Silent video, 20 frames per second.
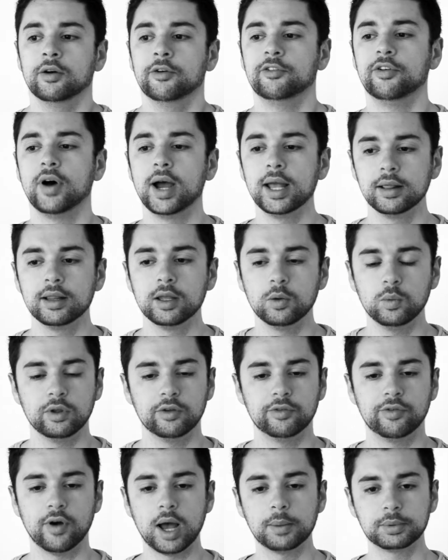Finally,
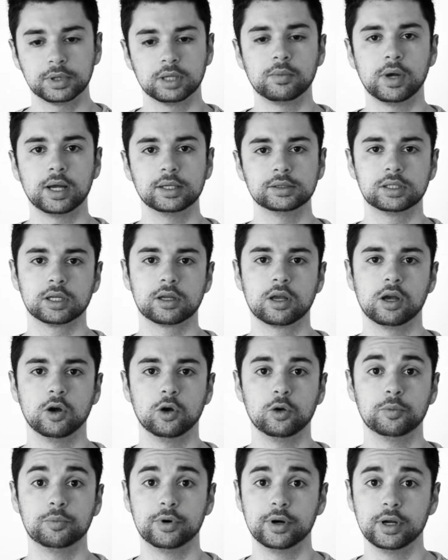we've optimized the
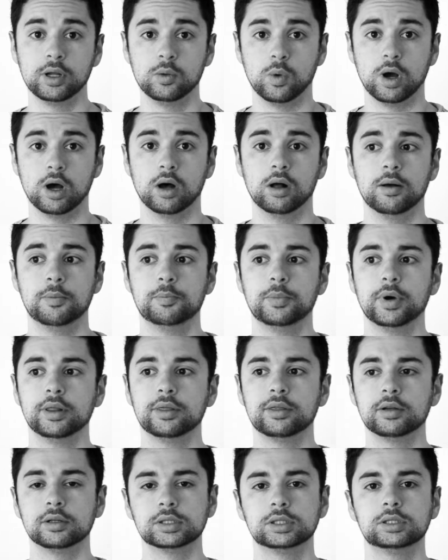code pretty well, but
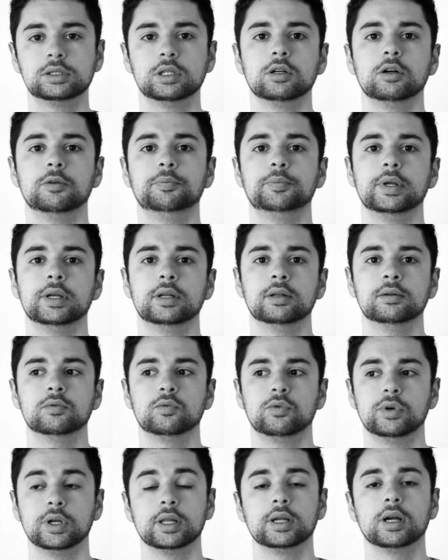there's still
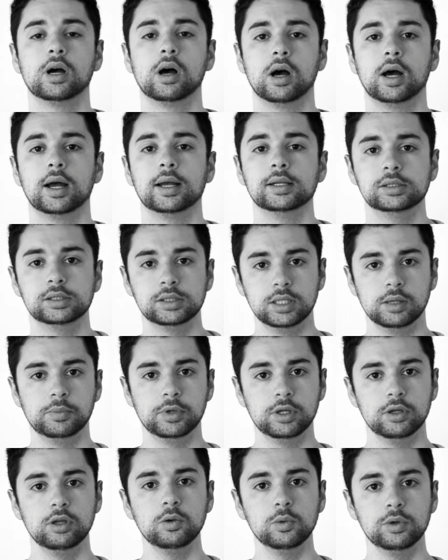been really high
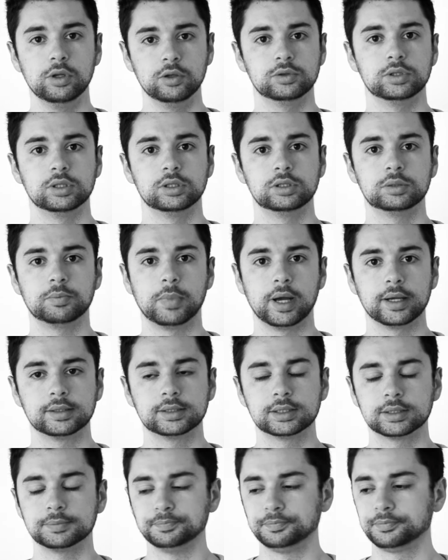CPU usage
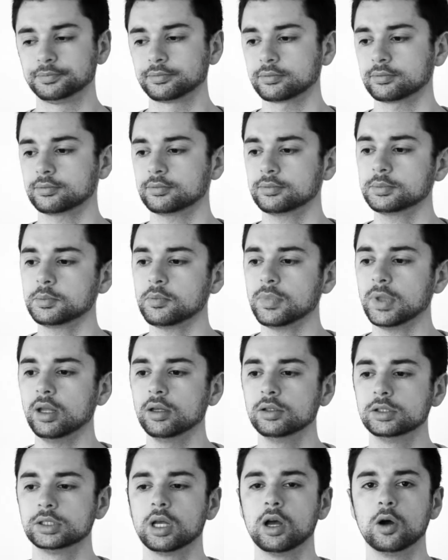spikes.
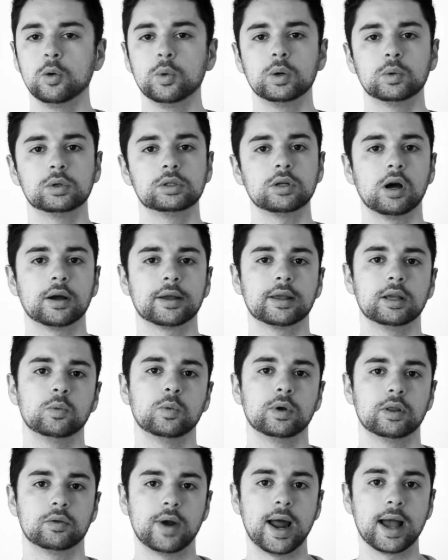So we were
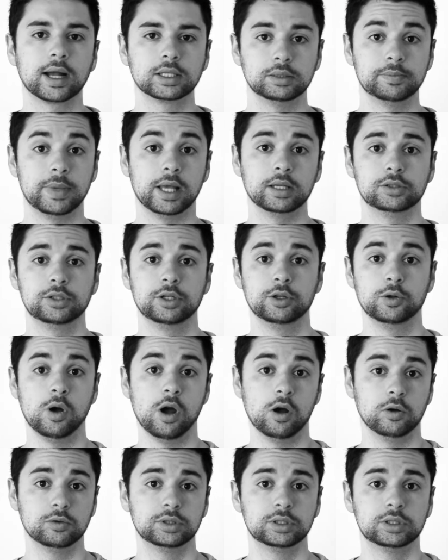talking with Rackspace, who
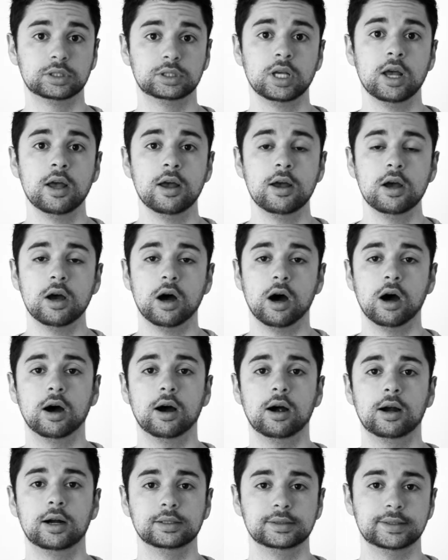hosts
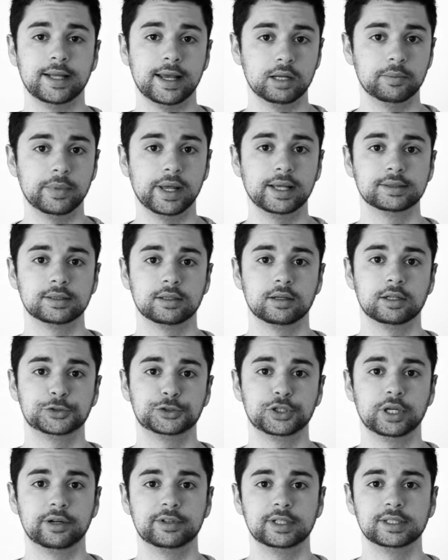our database and our
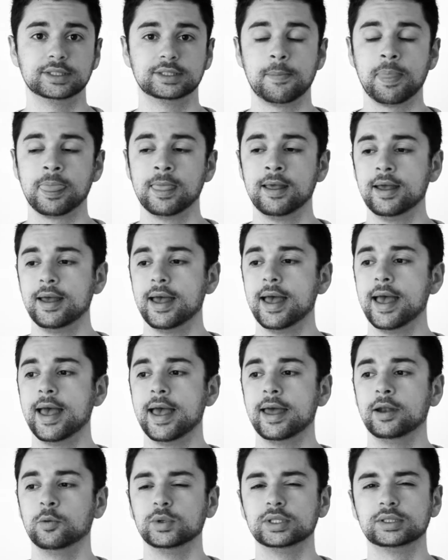servers,
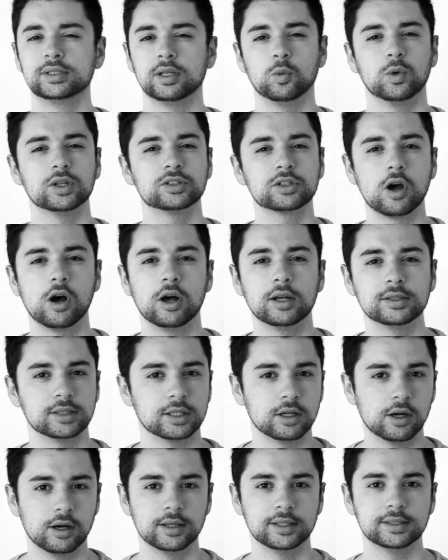and we said, what's
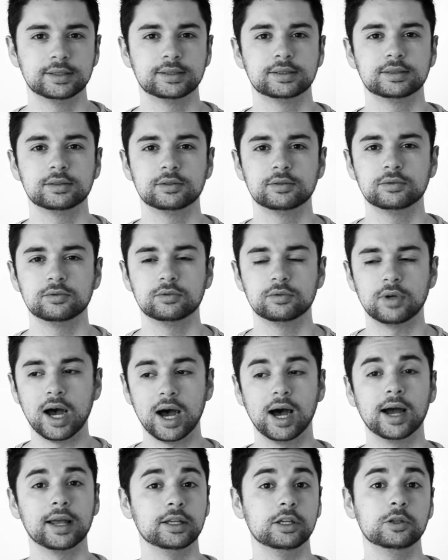causing all this
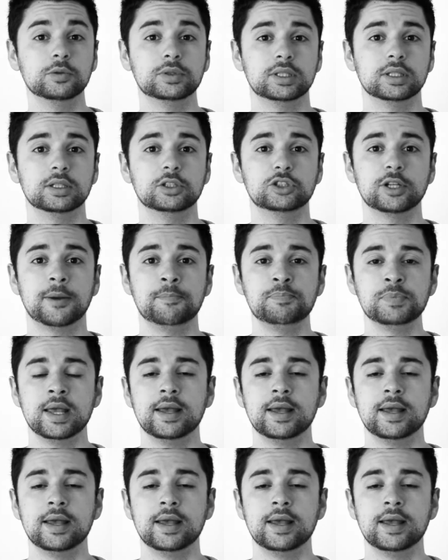high usage?